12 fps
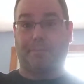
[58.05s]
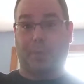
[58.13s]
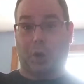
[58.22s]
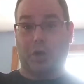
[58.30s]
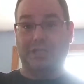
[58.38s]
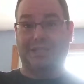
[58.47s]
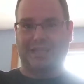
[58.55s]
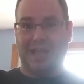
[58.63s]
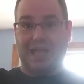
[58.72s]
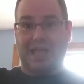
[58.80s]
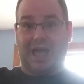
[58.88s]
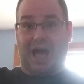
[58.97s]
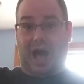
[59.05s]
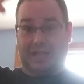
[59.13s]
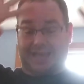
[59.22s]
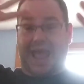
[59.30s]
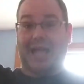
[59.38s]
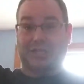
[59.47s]
birds
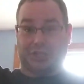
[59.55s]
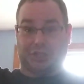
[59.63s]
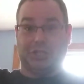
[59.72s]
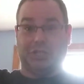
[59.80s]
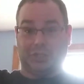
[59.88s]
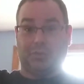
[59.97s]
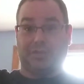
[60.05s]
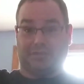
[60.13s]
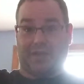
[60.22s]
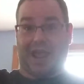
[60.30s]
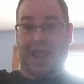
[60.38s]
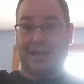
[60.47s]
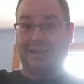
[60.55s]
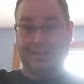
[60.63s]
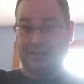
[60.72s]
attached to his van.